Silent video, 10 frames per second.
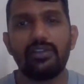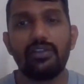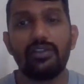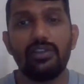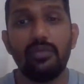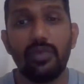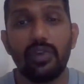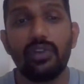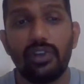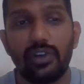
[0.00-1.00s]
So this is the
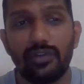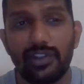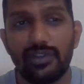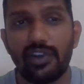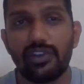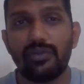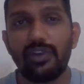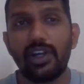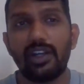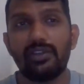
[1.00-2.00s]
beauty of this
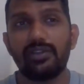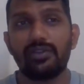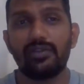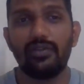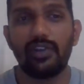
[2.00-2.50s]
Facebook ads. So